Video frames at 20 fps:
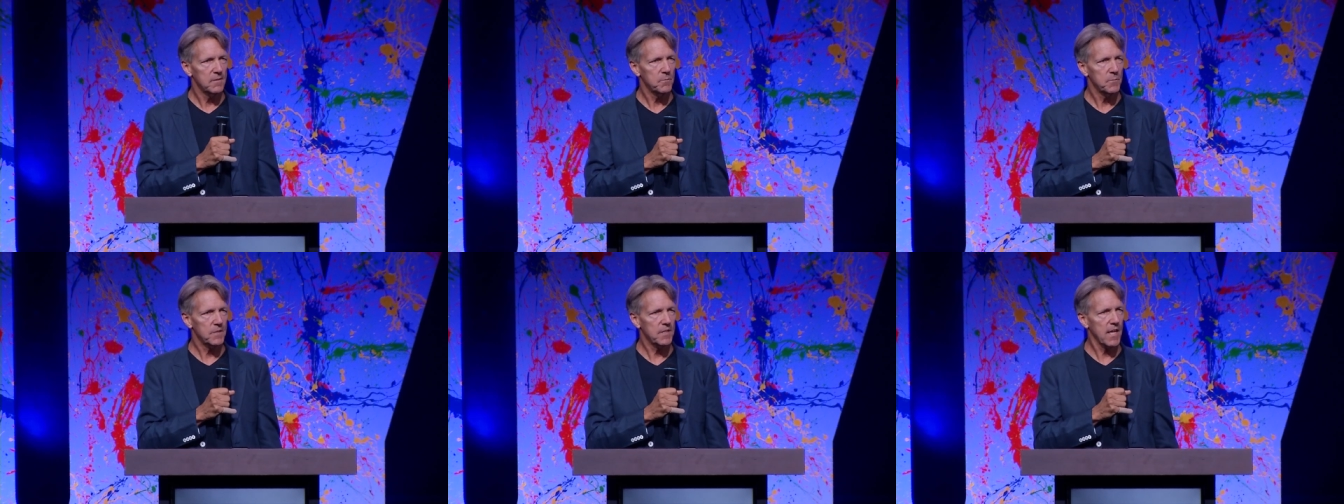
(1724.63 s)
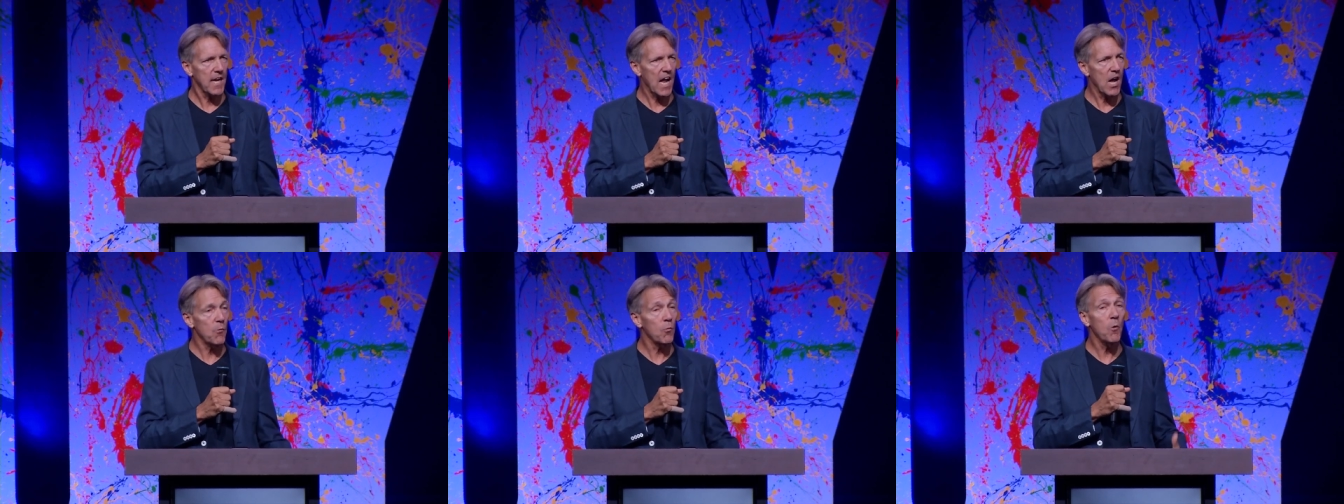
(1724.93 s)
but
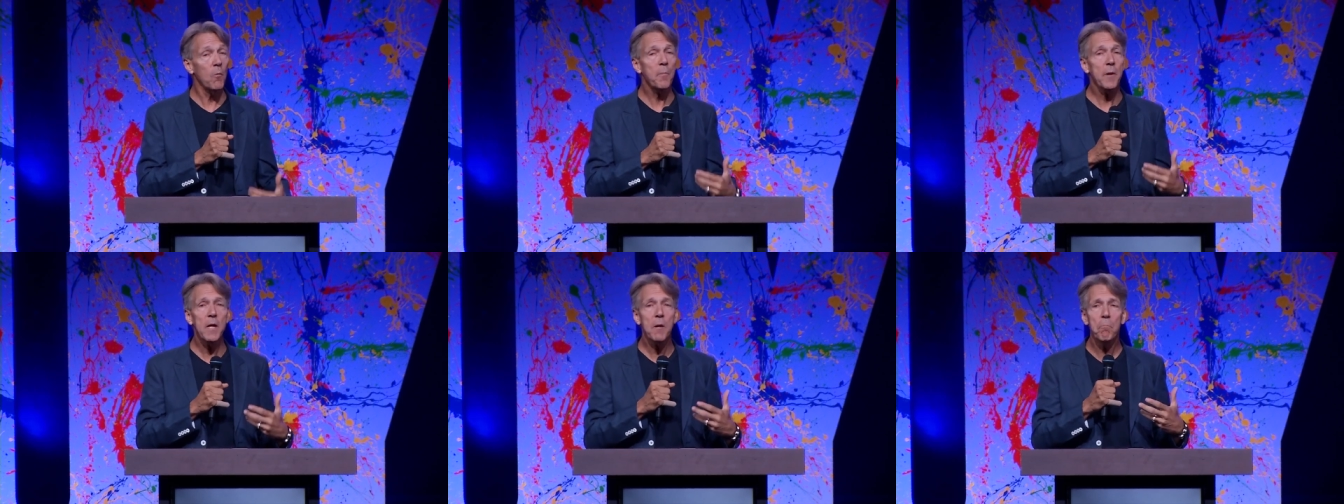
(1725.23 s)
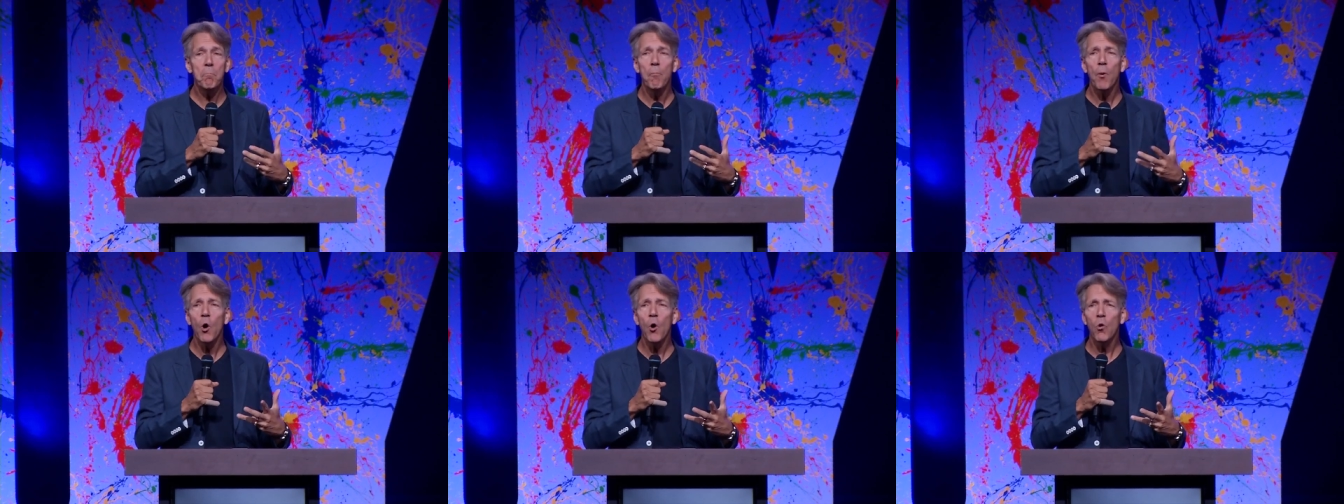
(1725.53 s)
that I will be
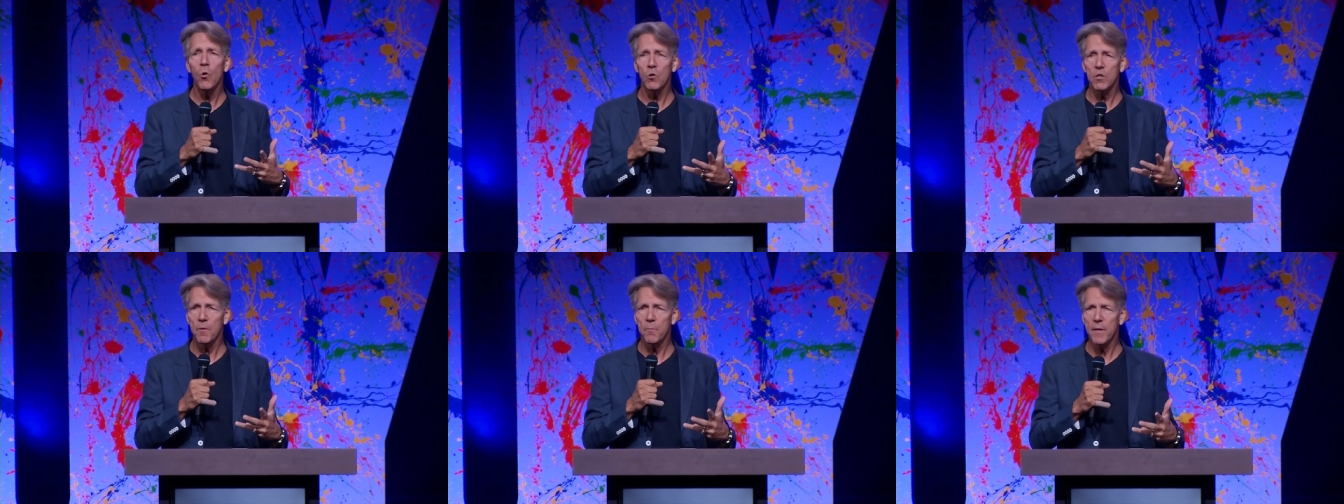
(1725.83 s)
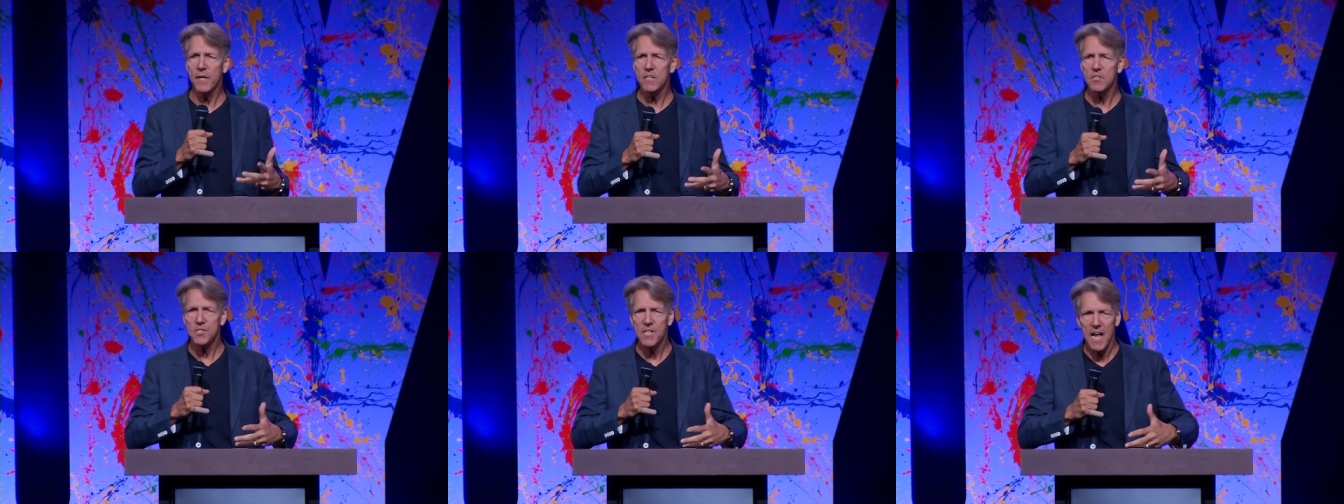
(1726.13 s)
bold. It
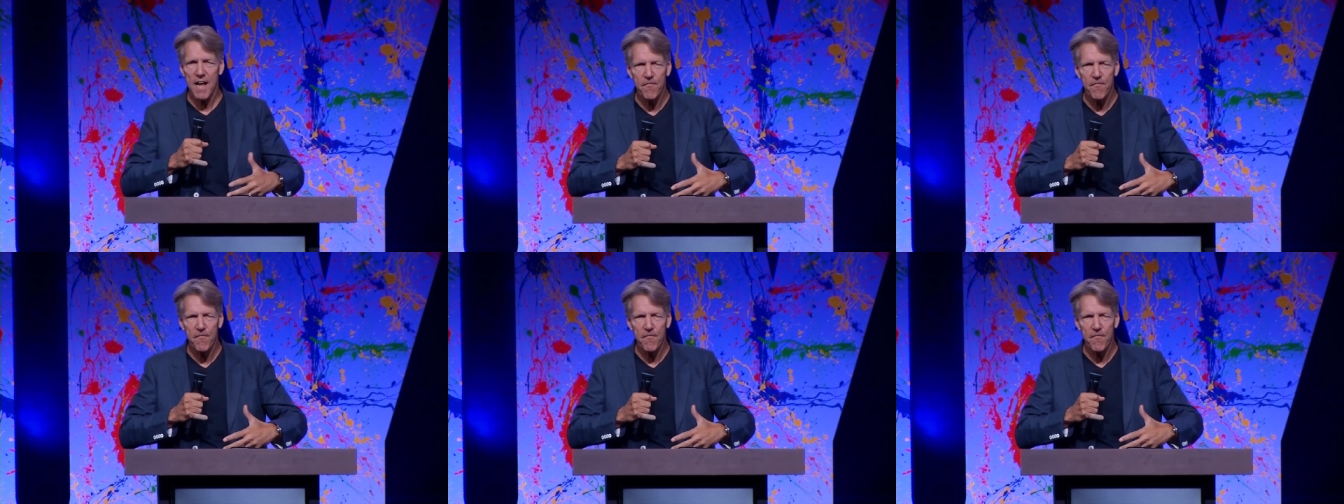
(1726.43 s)
means to